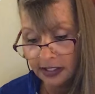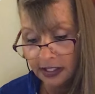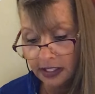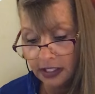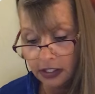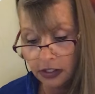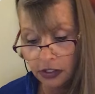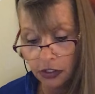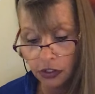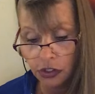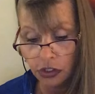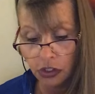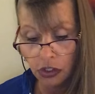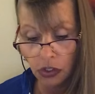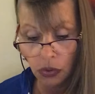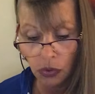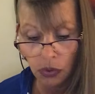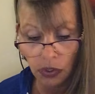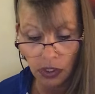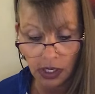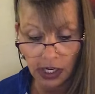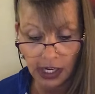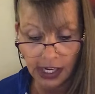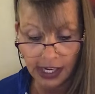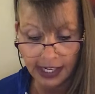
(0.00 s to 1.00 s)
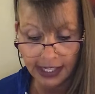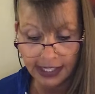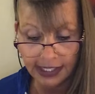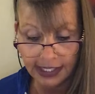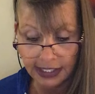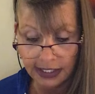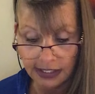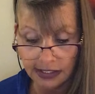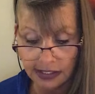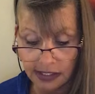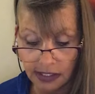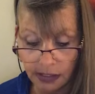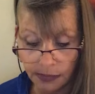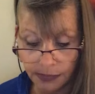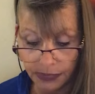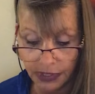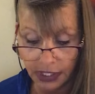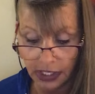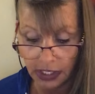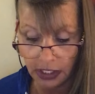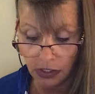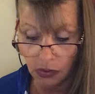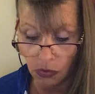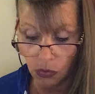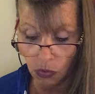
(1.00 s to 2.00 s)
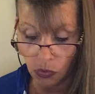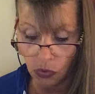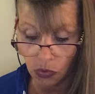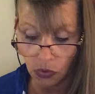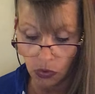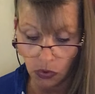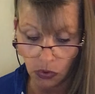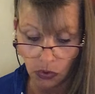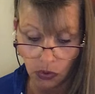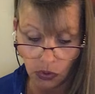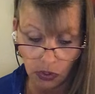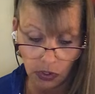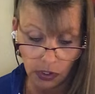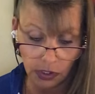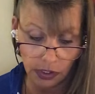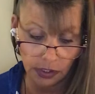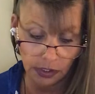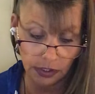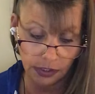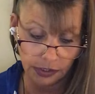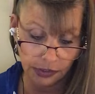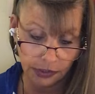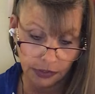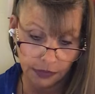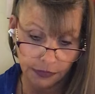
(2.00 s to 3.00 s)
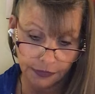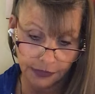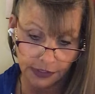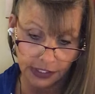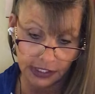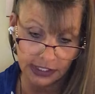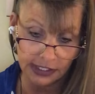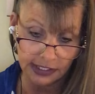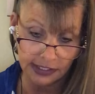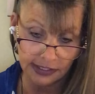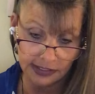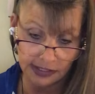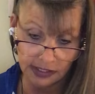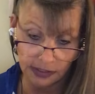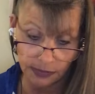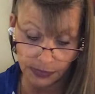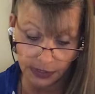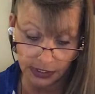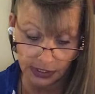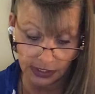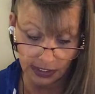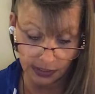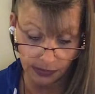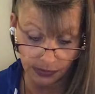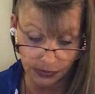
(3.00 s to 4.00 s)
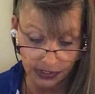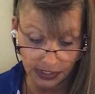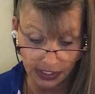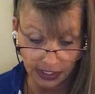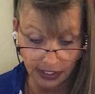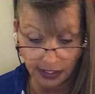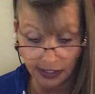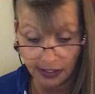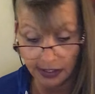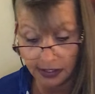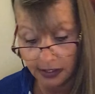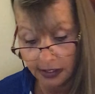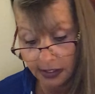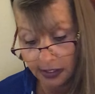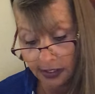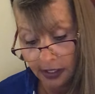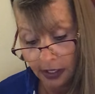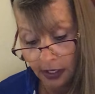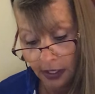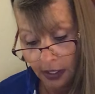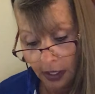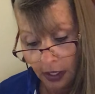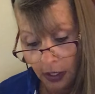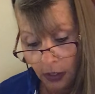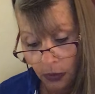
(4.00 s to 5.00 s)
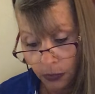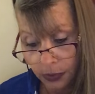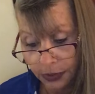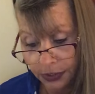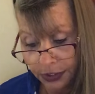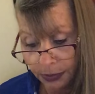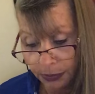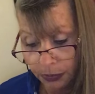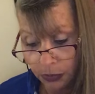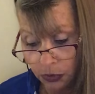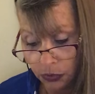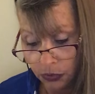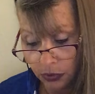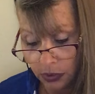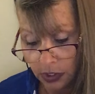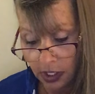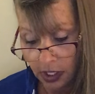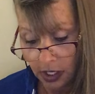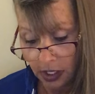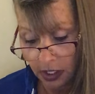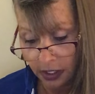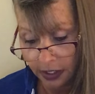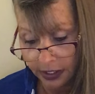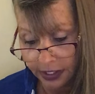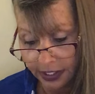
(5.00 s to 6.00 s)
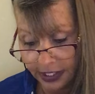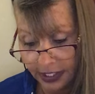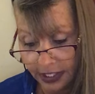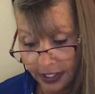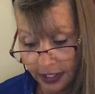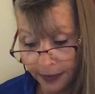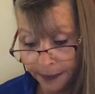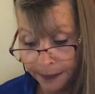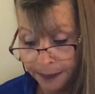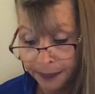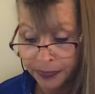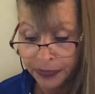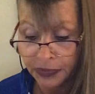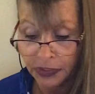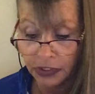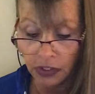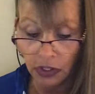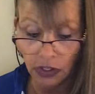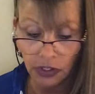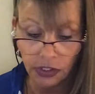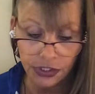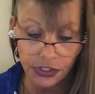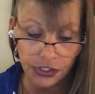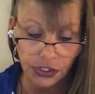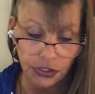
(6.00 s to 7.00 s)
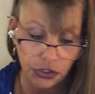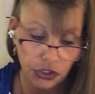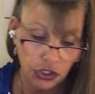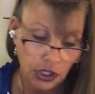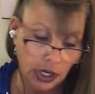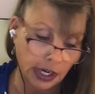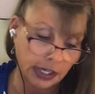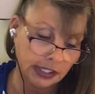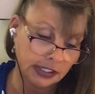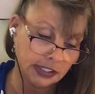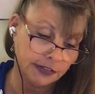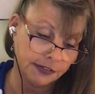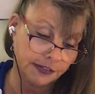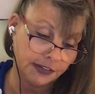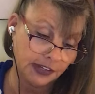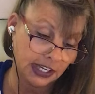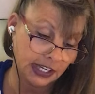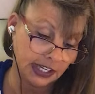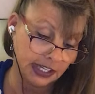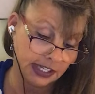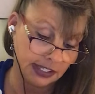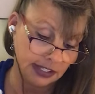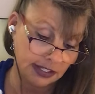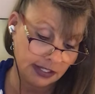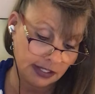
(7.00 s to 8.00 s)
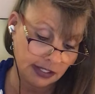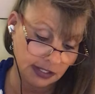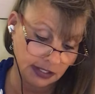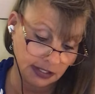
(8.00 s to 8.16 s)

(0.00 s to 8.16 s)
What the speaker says: Either you're hiding something or you're finding something that was hidden with the Moon card here. You're also trying to find,